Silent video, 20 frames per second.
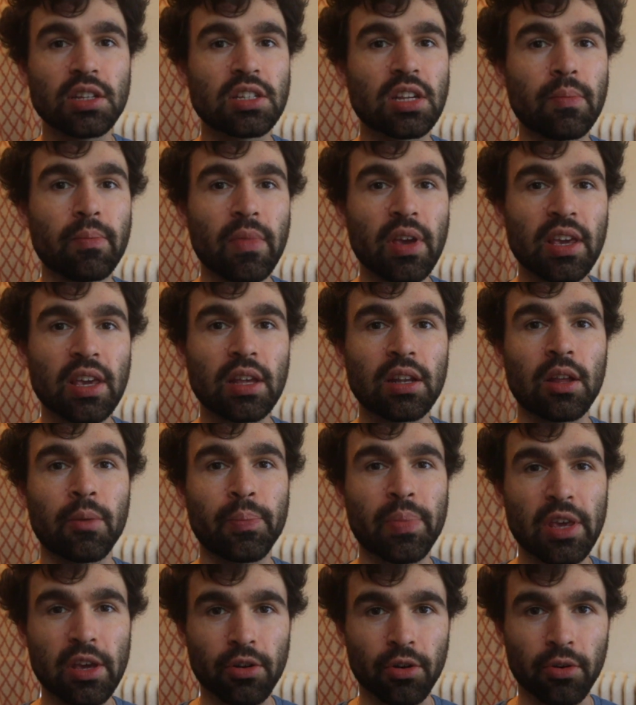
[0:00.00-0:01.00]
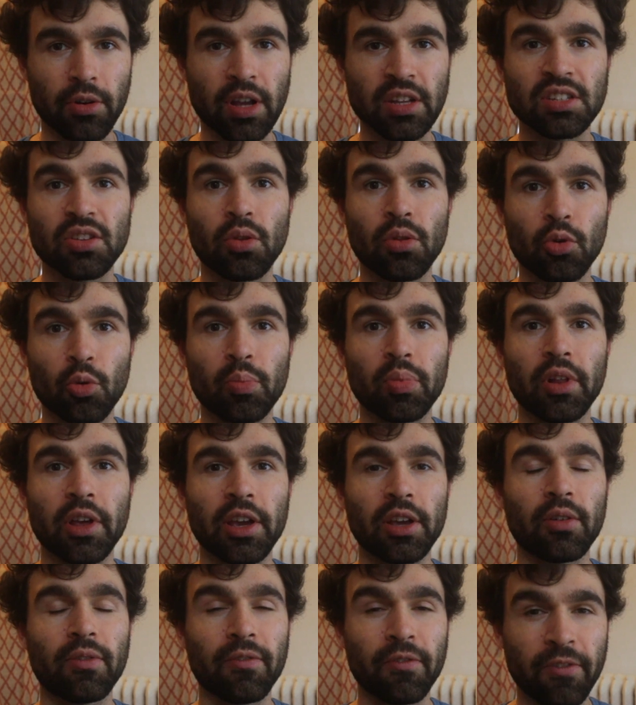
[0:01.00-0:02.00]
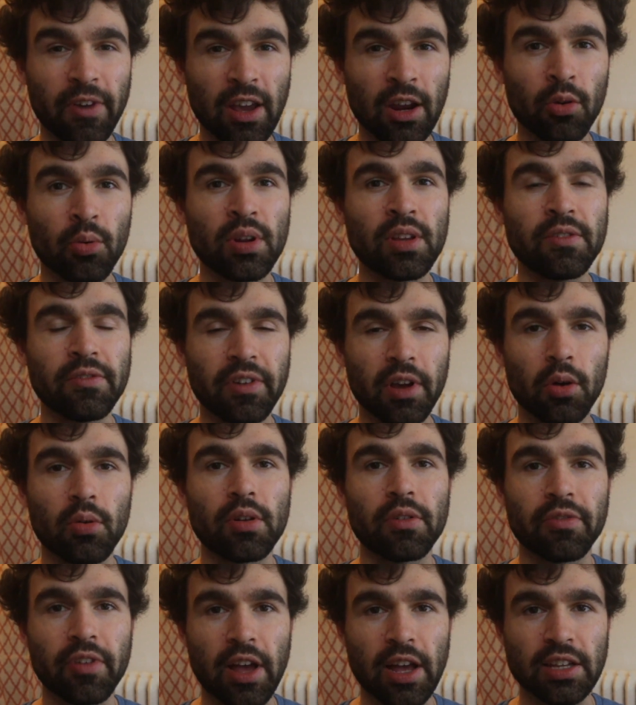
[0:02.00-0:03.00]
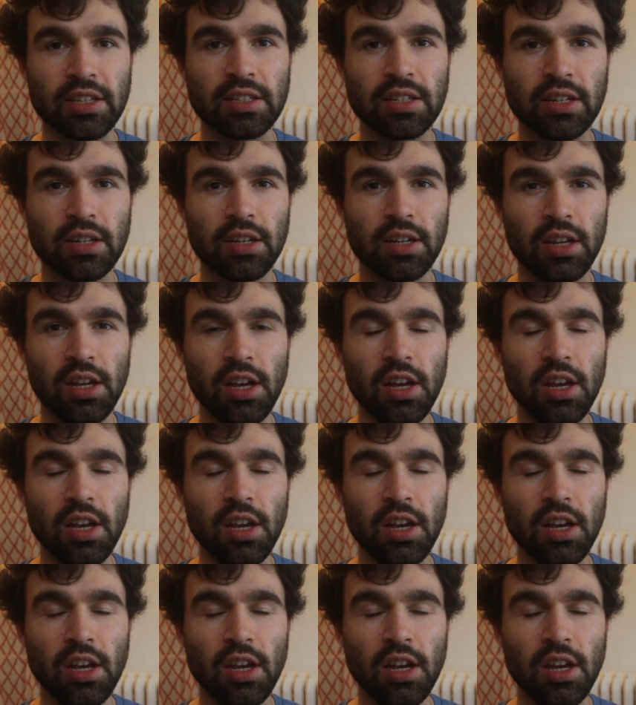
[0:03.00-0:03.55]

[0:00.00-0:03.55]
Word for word: to make it appear as though they're playing very, very fast.